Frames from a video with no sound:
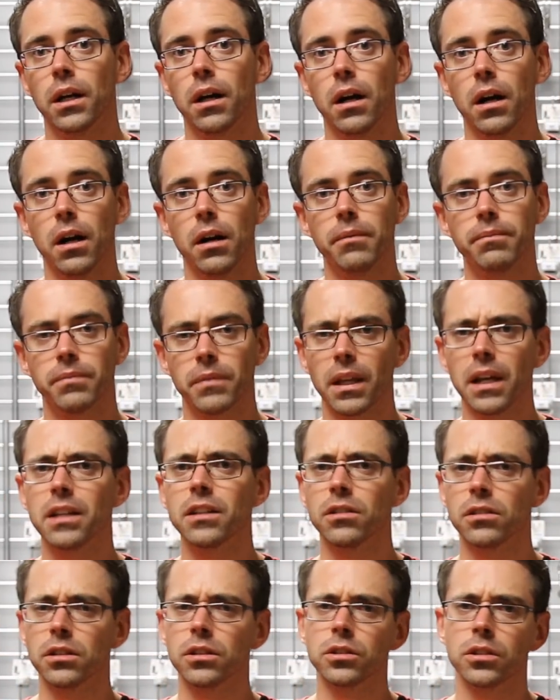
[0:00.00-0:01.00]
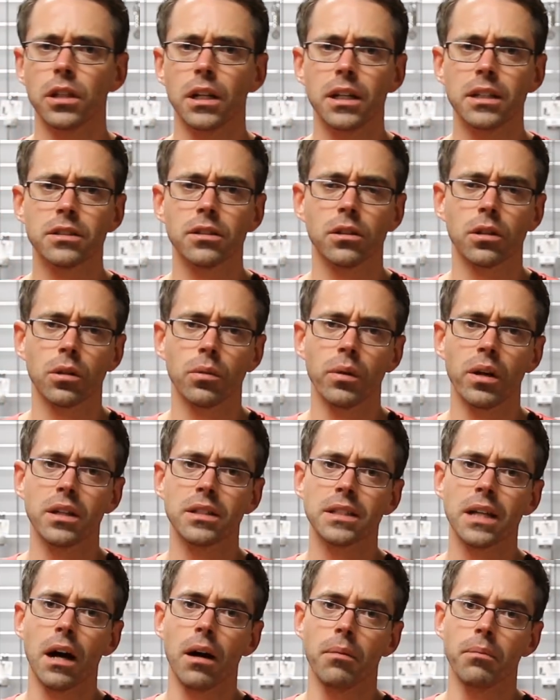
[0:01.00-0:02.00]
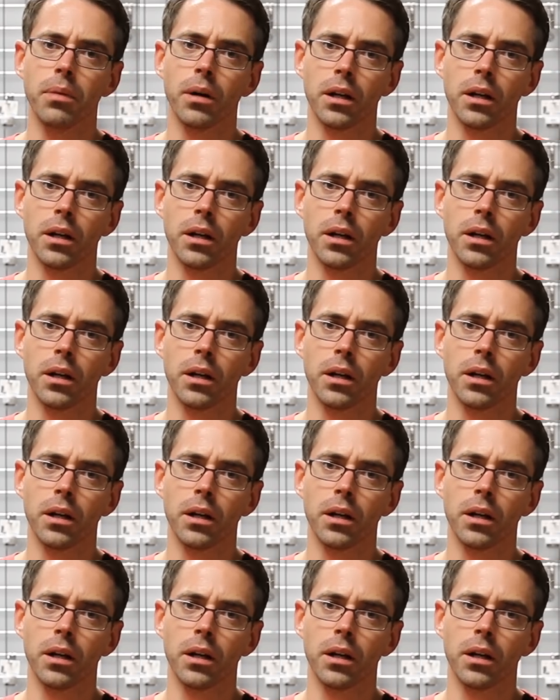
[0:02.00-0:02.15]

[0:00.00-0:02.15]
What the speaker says: It is a little ways out,